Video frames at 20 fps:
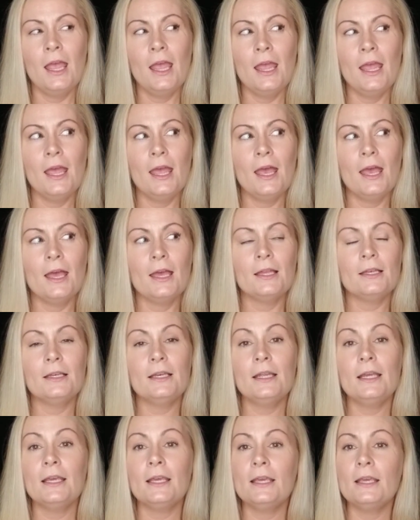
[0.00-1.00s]
And
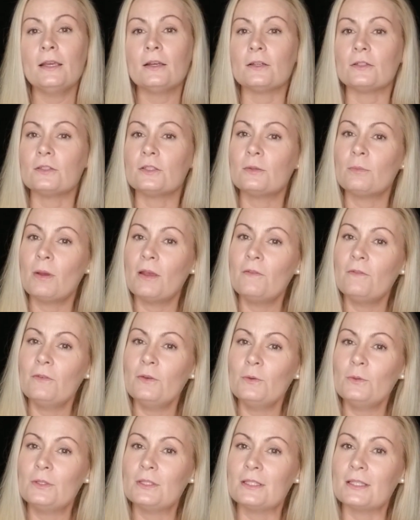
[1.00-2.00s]
here's my
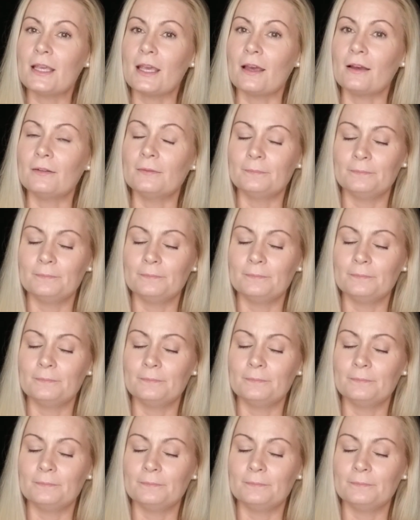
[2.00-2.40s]
food scale.